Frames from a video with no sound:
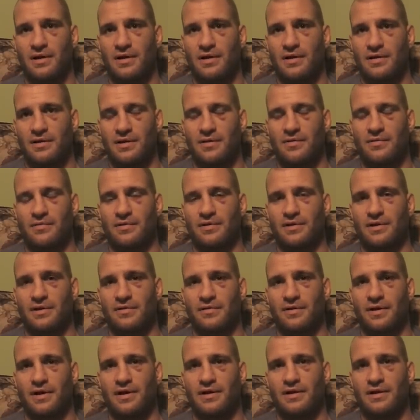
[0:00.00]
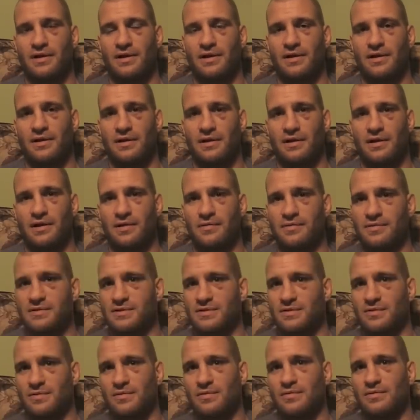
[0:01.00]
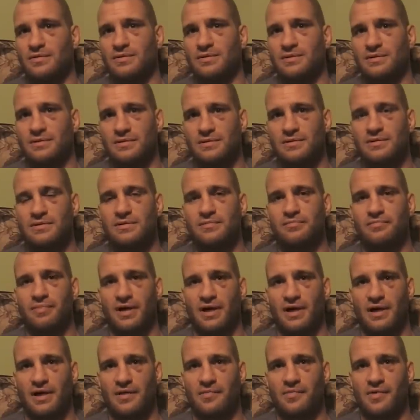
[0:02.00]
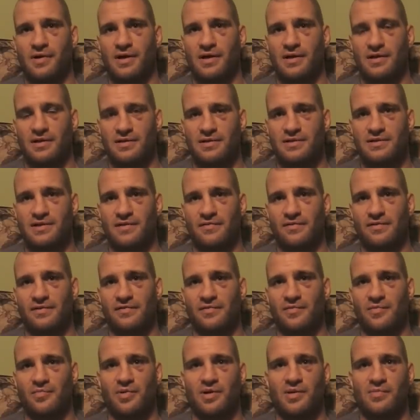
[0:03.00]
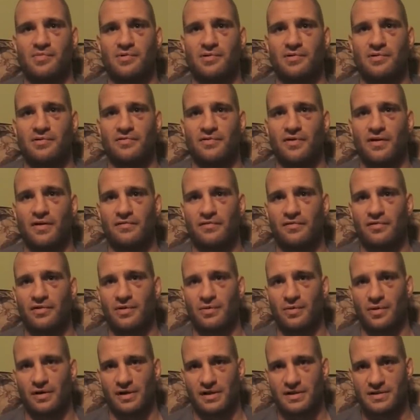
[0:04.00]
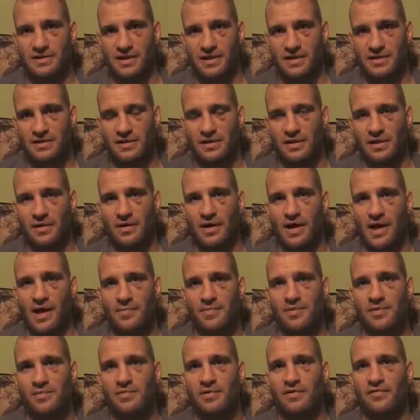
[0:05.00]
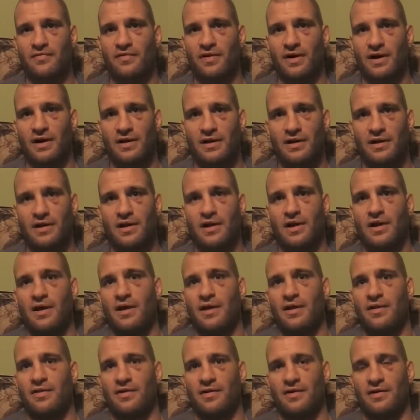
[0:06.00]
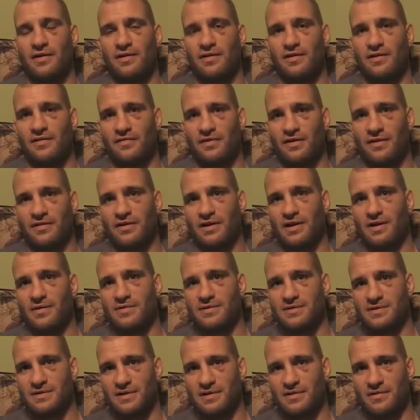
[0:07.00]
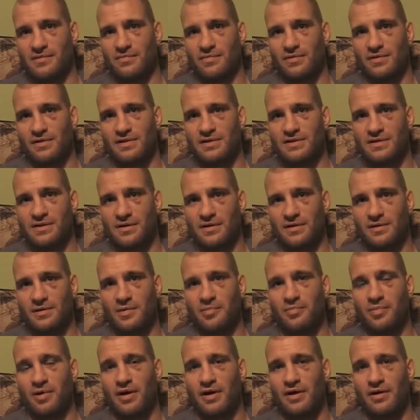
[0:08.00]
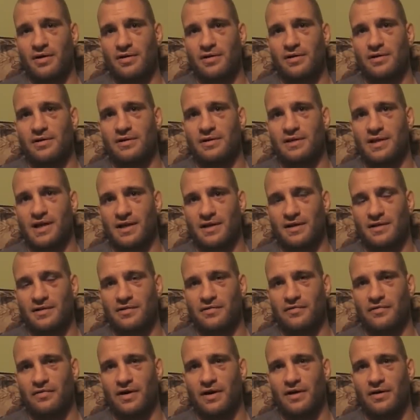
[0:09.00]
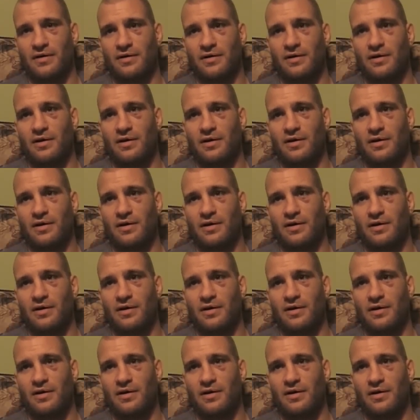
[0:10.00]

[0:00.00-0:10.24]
really great, and I was told by several different people involved in the organization they were happy with my fight. They felt that I was a really solid competitor, a technical fighter.